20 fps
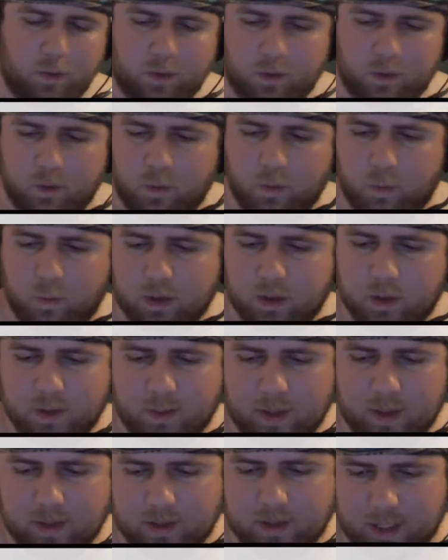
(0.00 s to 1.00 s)
Will's
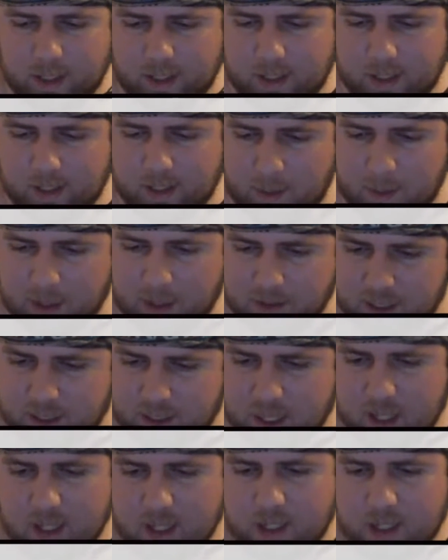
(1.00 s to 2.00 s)
about to
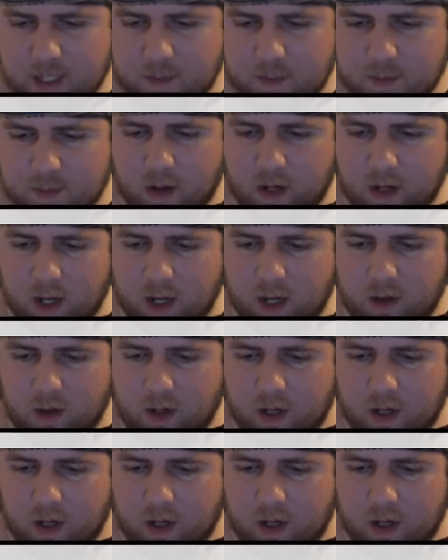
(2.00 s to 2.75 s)
get his burnout.